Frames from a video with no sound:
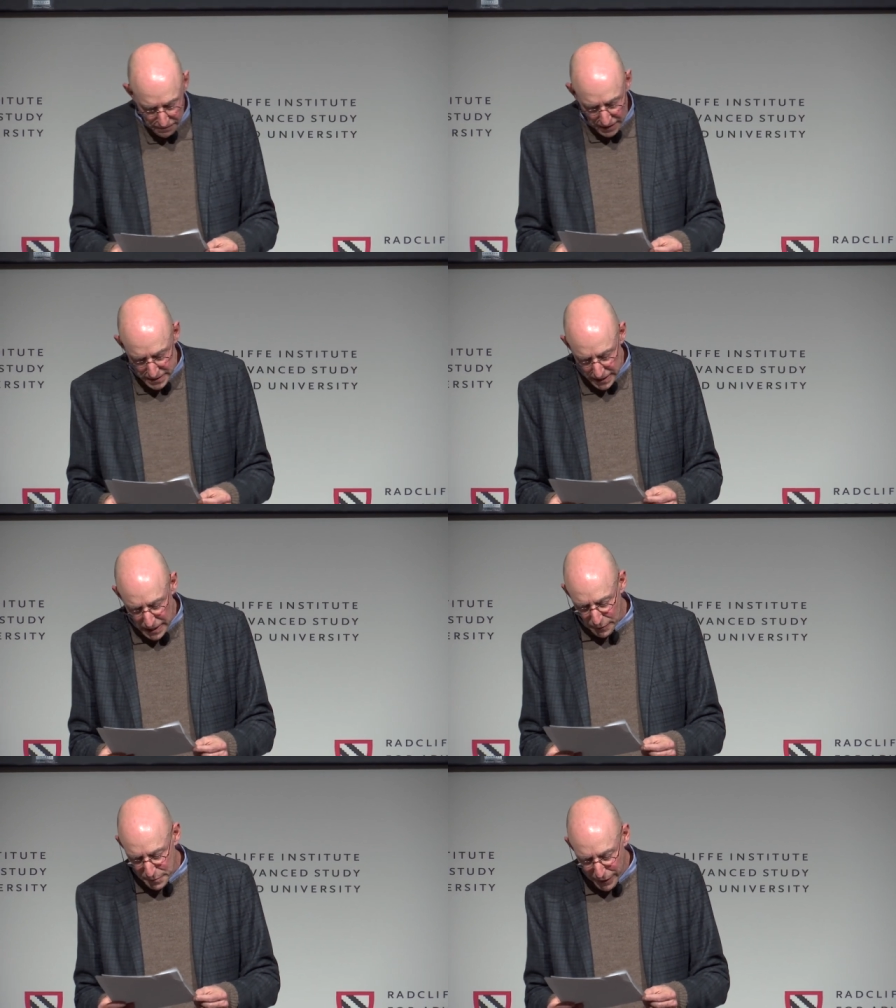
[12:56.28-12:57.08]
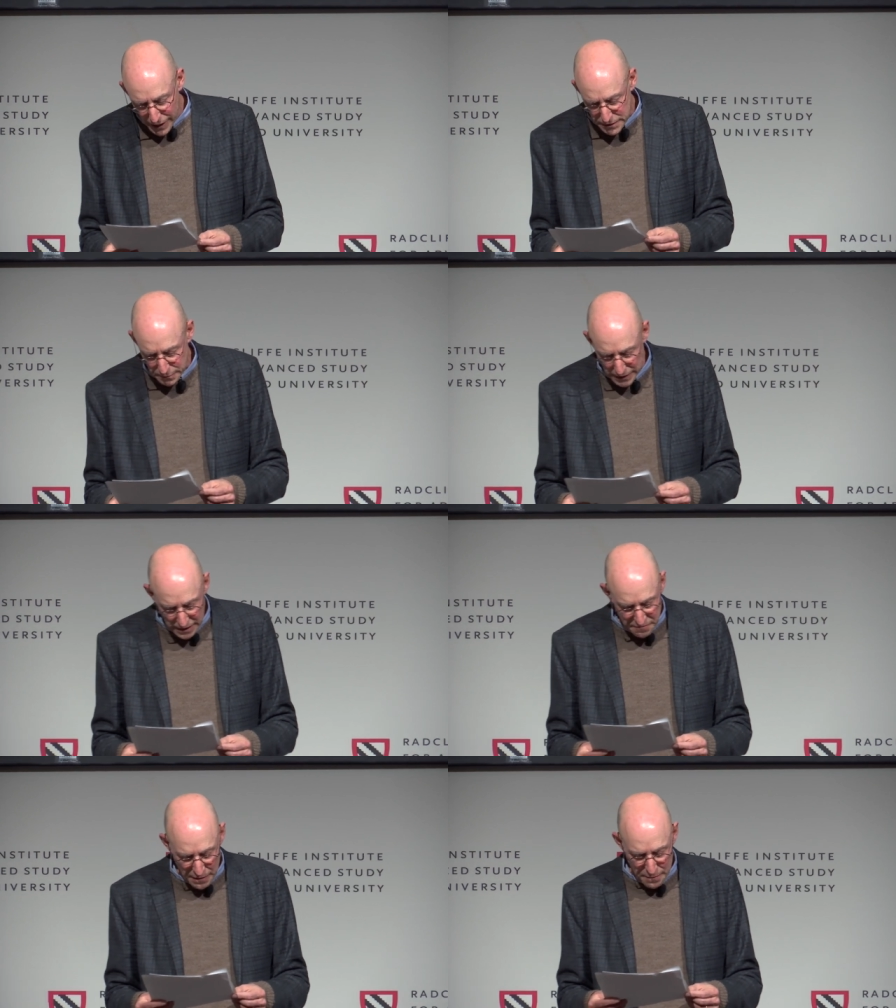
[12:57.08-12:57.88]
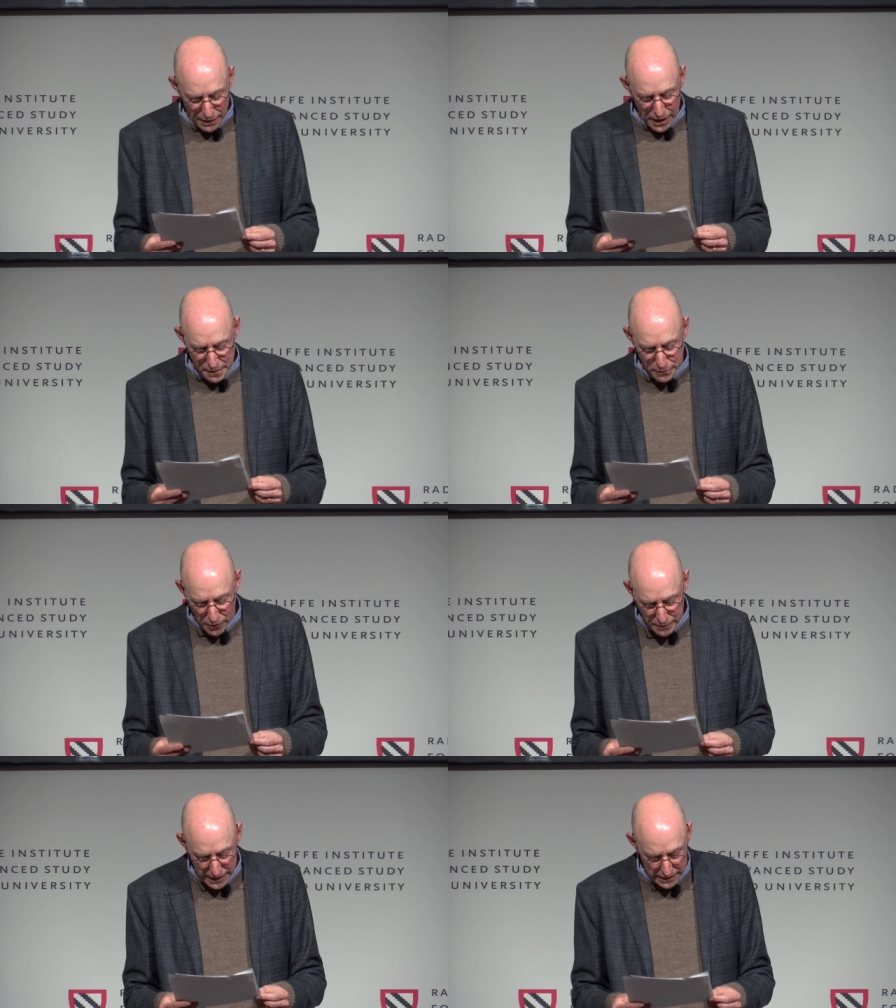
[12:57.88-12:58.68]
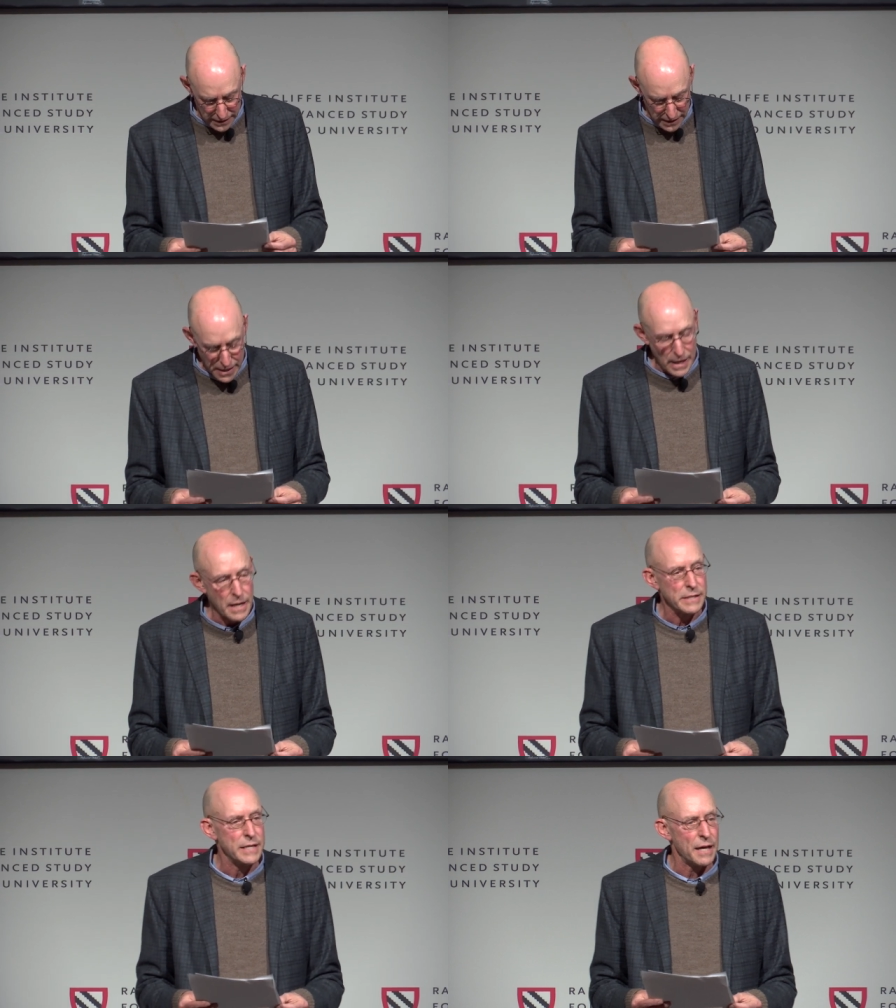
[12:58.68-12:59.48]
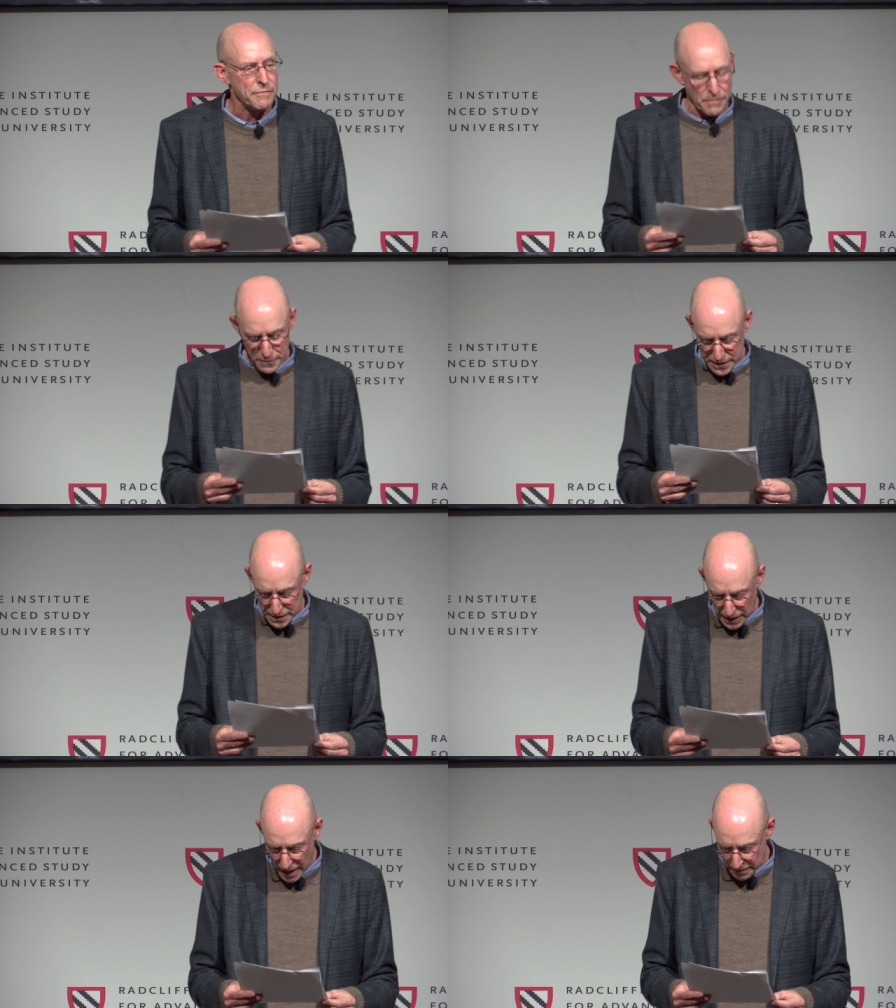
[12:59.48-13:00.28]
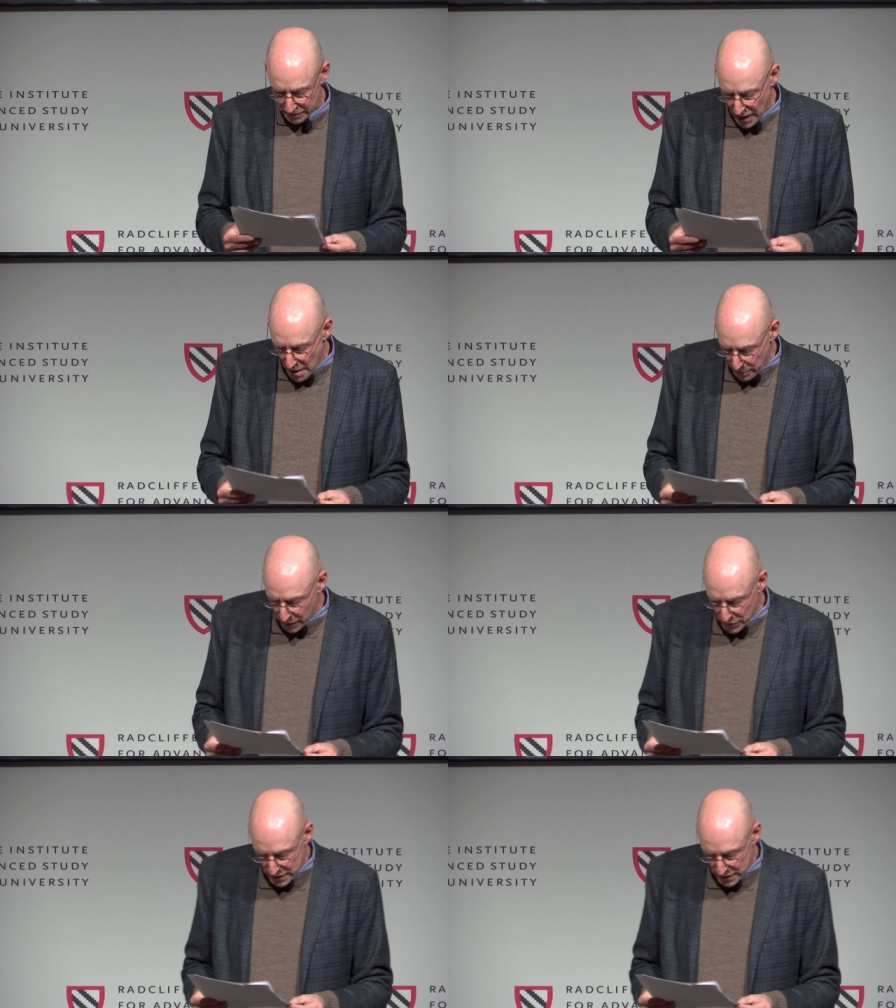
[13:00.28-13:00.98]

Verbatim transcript: that if I did, I would possibly leave my body permanently, death from this life, but it